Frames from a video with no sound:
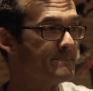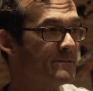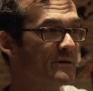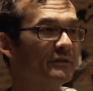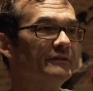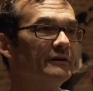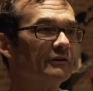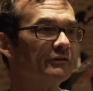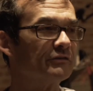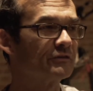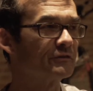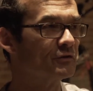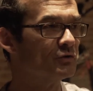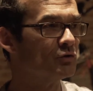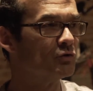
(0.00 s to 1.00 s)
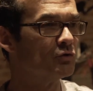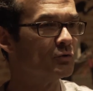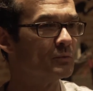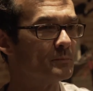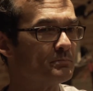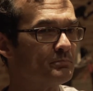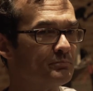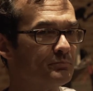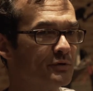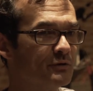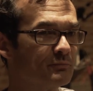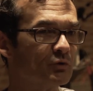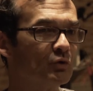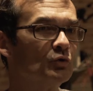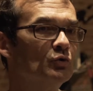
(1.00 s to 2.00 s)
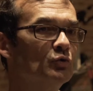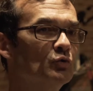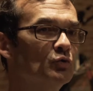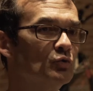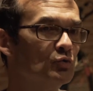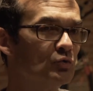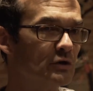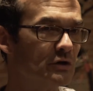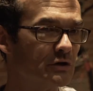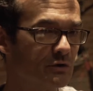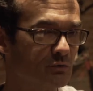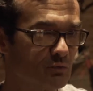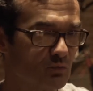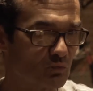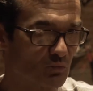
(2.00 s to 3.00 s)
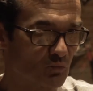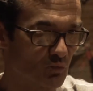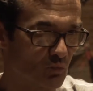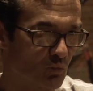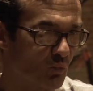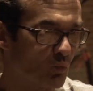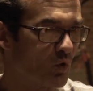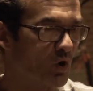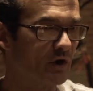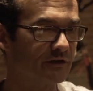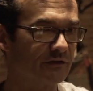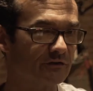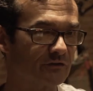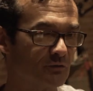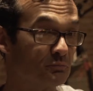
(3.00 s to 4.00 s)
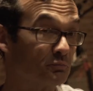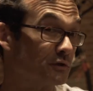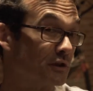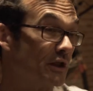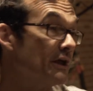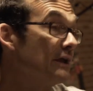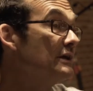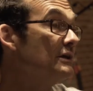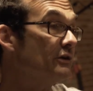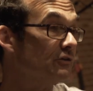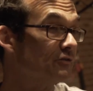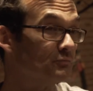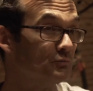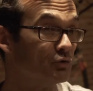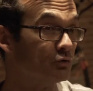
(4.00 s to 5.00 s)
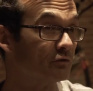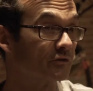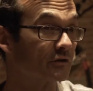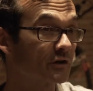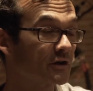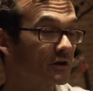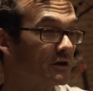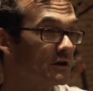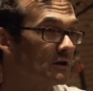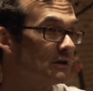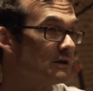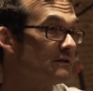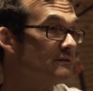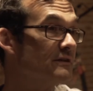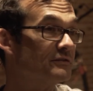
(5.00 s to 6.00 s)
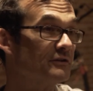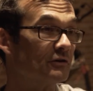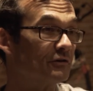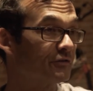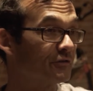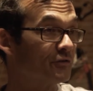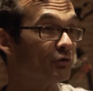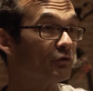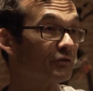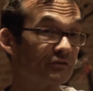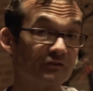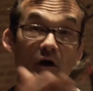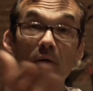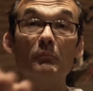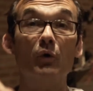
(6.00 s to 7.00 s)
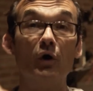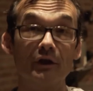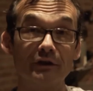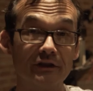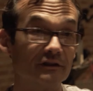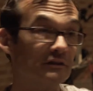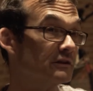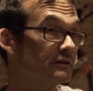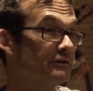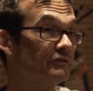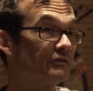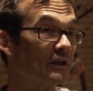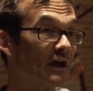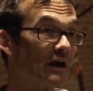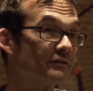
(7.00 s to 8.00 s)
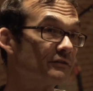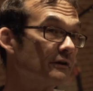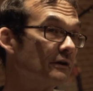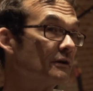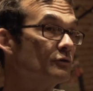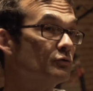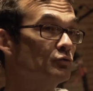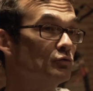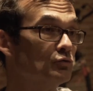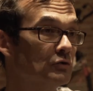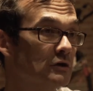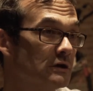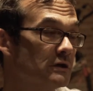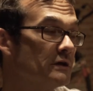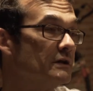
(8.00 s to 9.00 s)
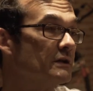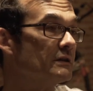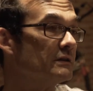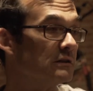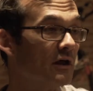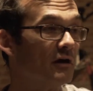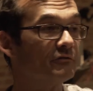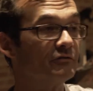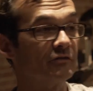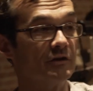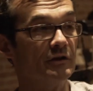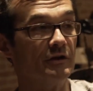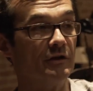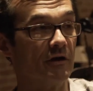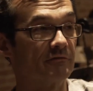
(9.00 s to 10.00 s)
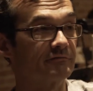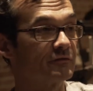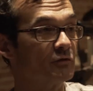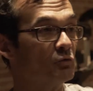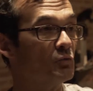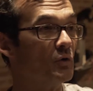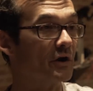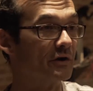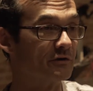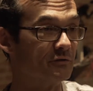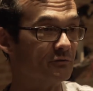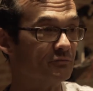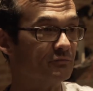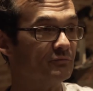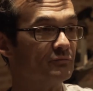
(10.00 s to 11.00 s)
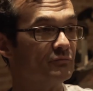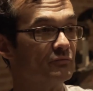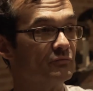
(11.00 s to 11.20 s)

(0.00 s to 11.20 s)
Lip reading: that there's still people who want to play his music, that there's still someone at least out there who loves it enough to want to